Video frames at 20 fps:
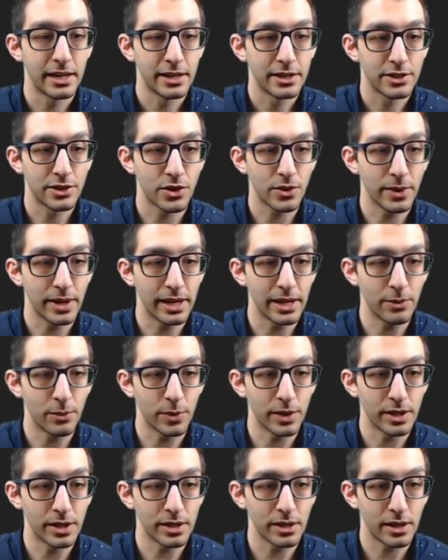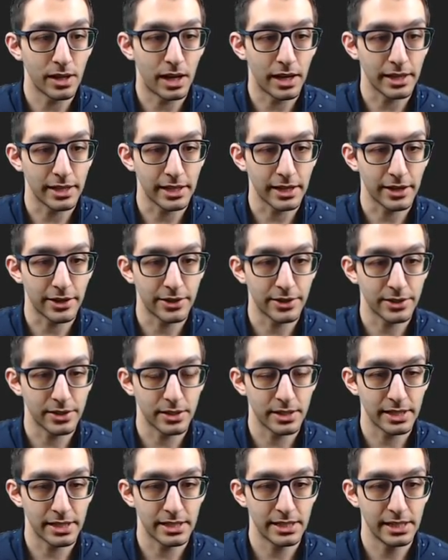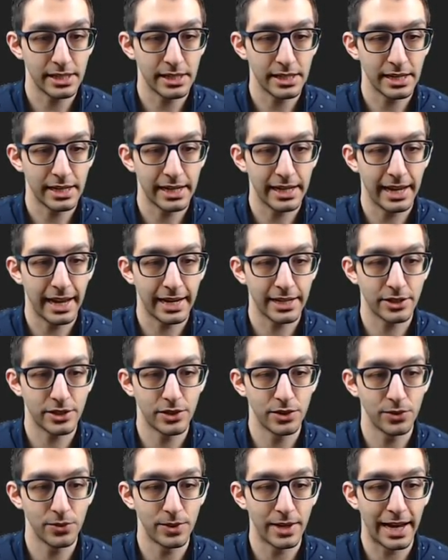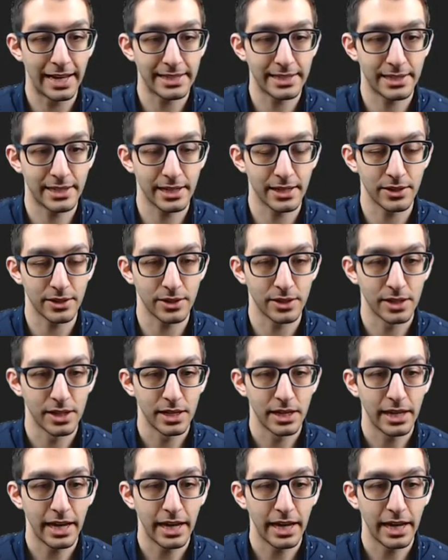So it will, on the character select scene, connect to that signal,